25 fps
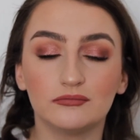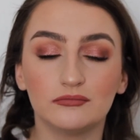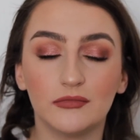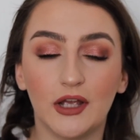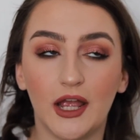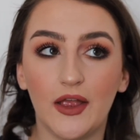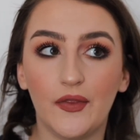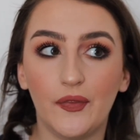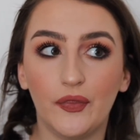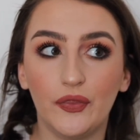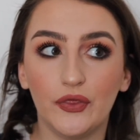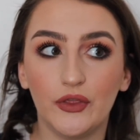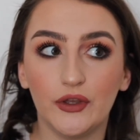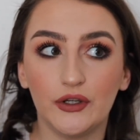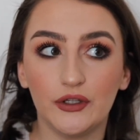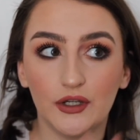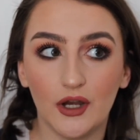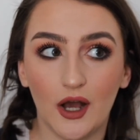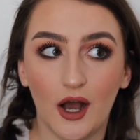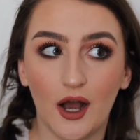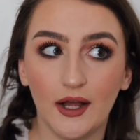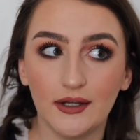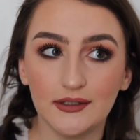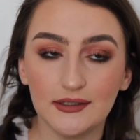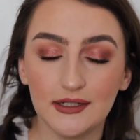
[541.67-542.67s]
and The
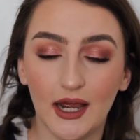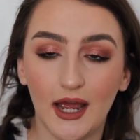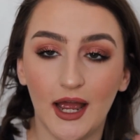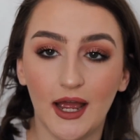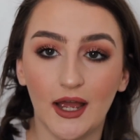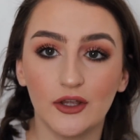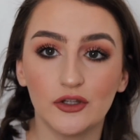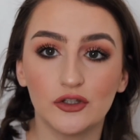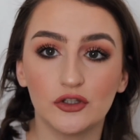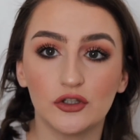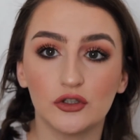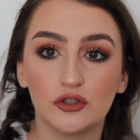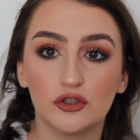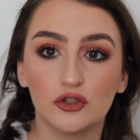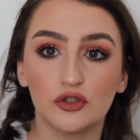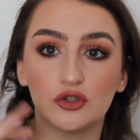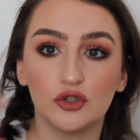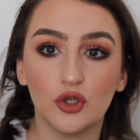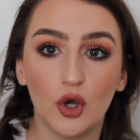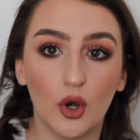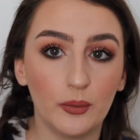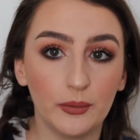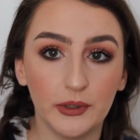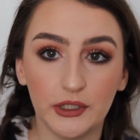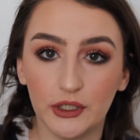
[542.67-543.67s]
Knot has
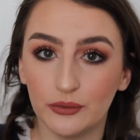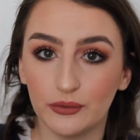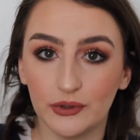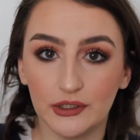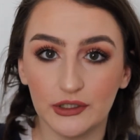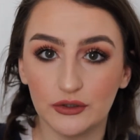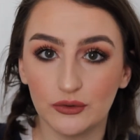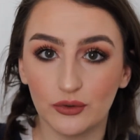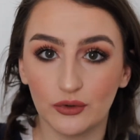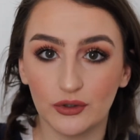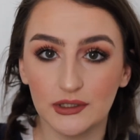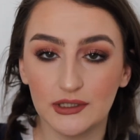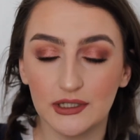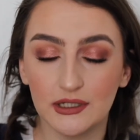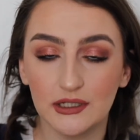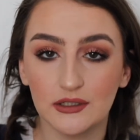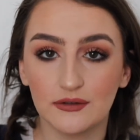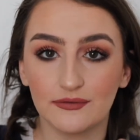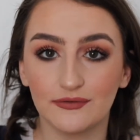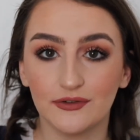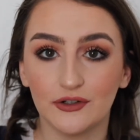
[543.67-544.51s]
so many resources